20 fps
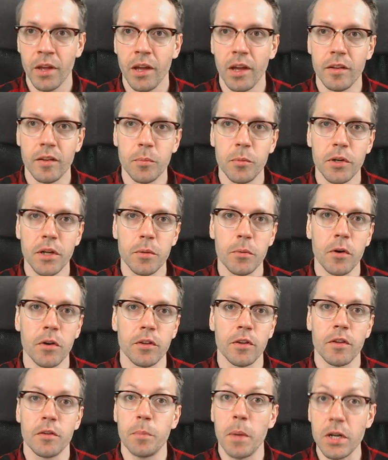And the Buddha
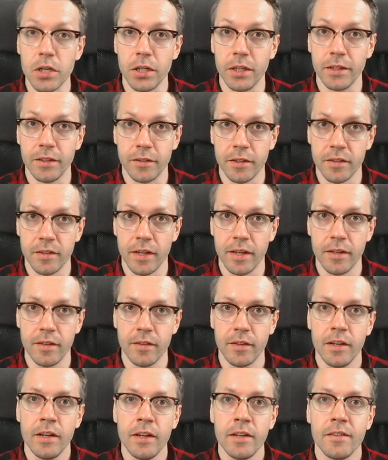was special in the
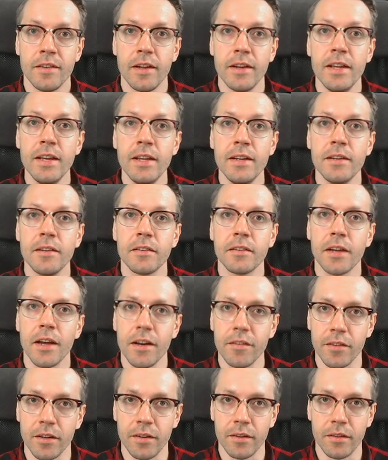sense that he
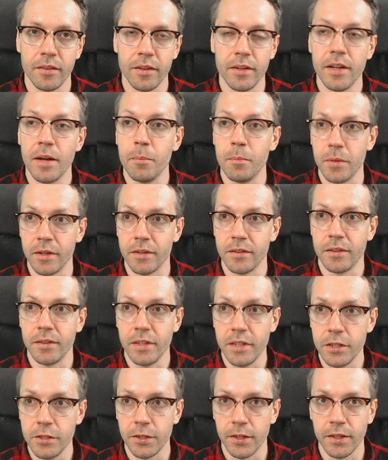discovered the Dhamma, the
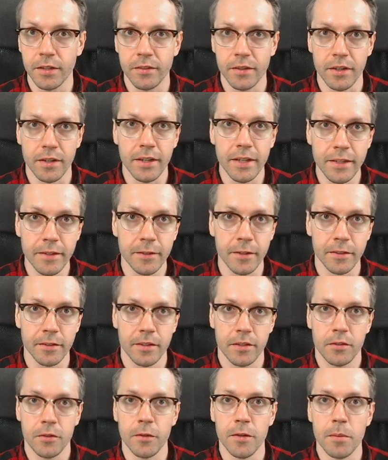teaching that leads
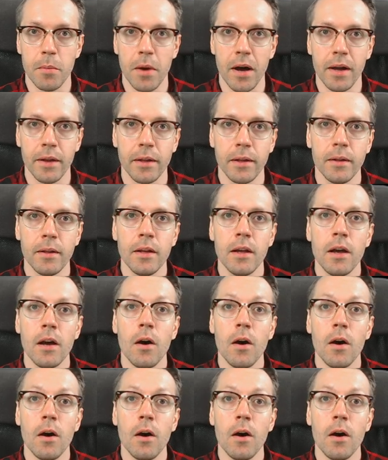us to Nibbana,